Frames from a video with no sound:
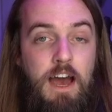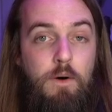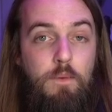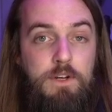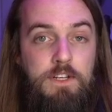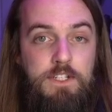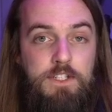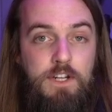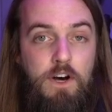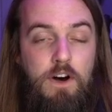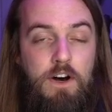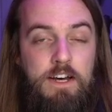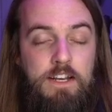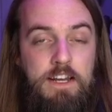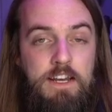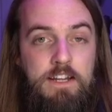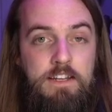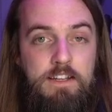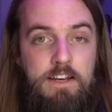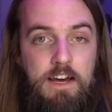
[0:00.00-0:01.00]
how we saw it
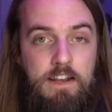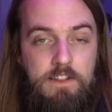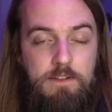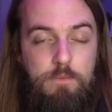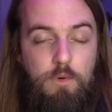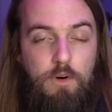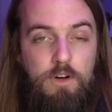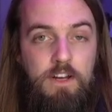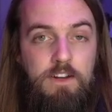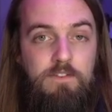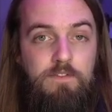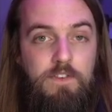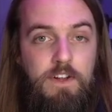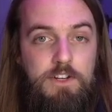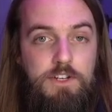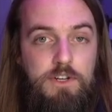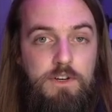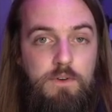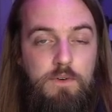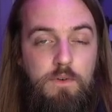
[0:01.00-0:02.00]
in kind of the more
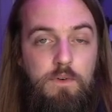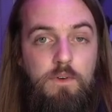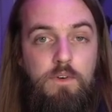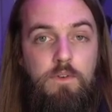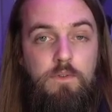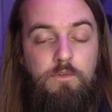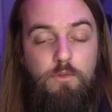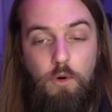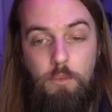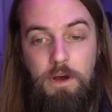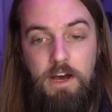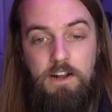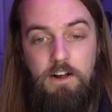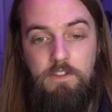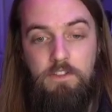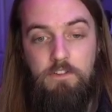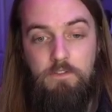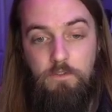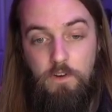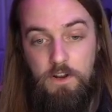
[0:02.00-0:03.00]
conventional format
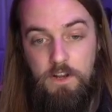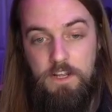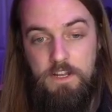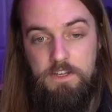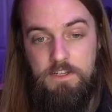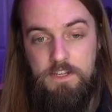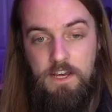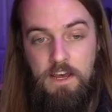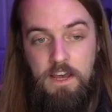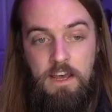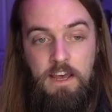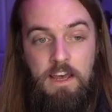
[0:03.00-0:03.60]
on the front end.